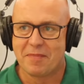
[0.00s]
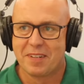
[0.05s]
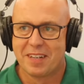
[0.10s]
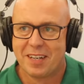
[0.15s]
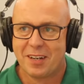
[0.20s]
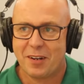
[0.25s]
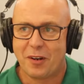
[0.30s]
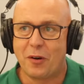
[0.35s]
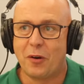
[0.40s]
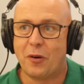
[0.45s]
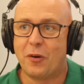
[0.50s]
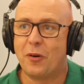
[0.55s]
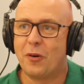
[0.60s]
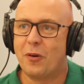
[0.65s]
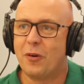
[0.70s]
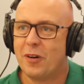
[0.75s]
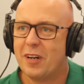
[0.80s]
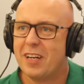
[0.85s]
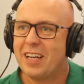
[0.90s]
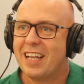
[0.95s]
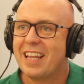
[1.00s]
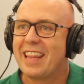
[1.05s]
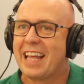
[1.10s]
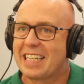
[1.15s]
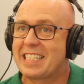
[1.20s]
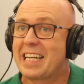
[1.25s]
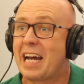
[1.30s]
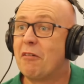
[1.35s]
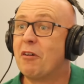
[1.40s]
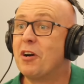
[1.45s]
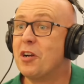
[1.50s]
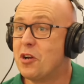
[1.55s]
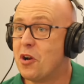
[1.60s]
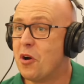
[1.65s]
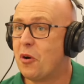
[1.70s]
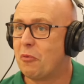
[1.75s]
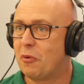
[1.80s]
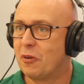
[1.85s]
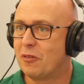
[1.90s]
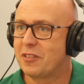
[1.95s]
Okay. Or, yeah. or that's how I
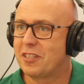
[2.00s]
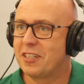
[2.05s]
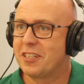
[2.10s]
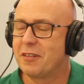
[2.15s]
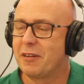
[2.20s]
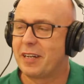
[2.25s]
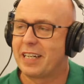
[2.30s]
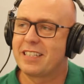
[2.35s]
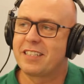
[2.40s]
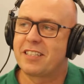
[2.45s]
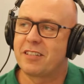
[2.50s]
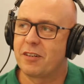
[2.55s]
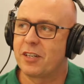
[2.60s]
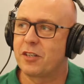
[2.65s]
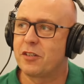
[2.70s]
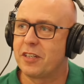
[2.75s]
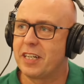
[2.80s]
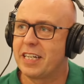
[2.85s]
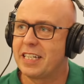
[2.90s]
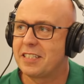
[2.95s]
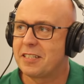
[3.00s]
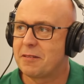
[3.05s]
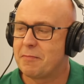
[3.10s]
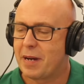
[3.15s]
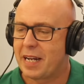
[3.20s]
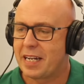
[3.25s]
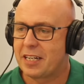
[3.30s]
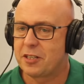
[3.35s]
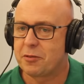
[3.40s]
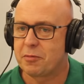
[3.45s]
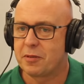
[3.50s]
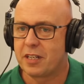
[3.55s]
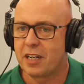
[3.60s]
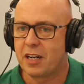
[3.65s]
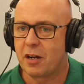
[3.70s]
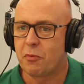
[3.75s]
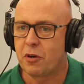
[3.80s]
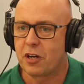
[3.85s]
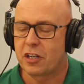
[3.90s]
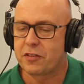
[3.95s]
not want to do it. So I got into management.
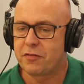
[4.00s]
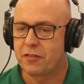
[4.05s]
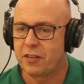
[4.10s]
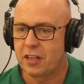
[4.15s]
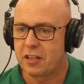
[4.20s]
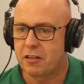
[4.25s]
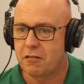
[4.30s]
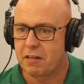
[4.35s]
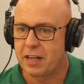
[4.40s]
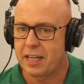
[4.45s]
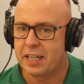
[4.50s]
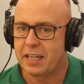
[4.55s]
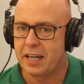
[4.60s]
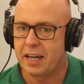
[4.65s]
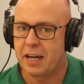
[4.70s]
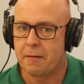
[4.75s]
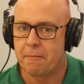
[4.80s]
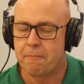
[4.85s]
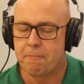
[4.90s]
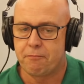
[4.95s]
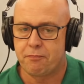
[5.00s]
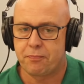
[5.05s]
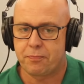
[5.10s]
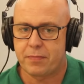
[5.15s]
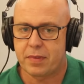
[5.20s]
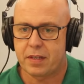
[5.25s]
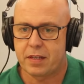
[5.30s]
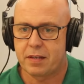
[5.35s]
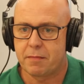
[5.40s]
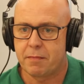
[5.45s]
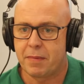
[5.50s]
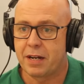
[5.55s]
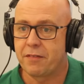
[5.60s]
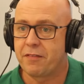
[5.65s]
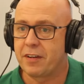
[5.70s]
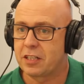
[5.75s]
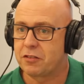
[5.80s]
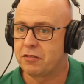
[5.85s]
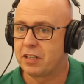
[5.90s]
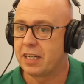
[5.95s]
I worked for a great um,
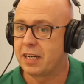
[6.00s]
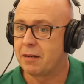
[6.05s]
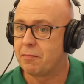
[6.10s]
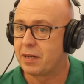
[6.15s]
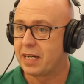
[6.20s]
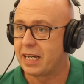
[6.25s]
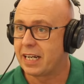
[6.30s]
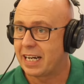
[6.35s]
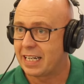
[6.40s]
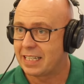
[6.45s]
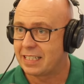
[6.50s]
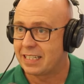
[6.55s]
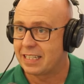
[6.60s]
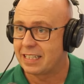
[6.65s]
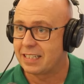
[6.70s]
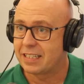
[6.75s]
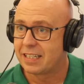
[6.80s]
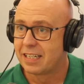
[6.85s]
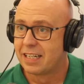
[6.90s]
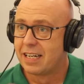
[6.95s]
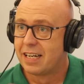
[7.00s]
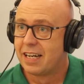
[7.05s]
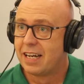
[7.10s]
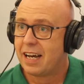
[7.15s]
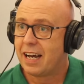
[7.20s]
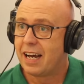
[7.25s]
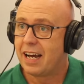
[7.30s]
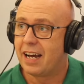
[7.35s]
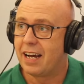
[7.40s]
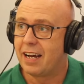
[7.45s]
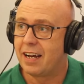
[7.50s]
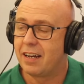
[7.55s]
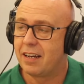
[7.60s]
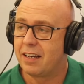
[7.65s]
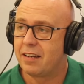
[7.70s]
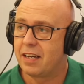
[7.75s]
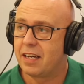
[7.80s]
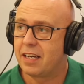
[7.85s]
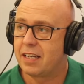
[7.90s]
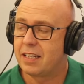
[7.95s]
manufacturing company in Hastings. Uh,